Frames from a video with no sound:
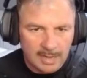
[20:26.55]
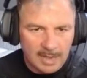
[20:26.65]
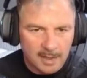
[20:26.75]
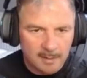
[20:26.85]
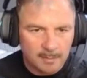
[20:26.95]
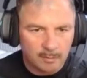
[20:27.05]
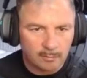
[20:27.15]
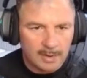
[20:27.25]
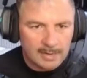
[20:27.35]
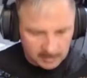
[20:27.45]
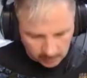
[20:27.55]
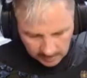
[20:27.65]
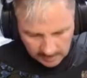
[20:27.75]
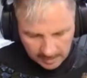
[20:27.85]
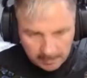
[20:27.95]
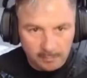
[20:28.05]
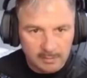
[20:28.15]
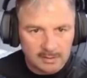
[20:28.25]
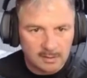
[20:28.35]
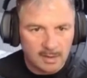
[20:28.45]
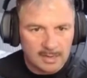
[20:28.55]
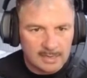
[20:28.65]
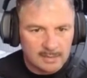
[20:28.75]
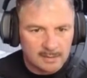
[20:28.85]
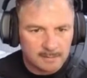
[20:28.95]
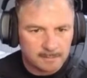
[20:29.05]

arm array, so we can now move this guy in.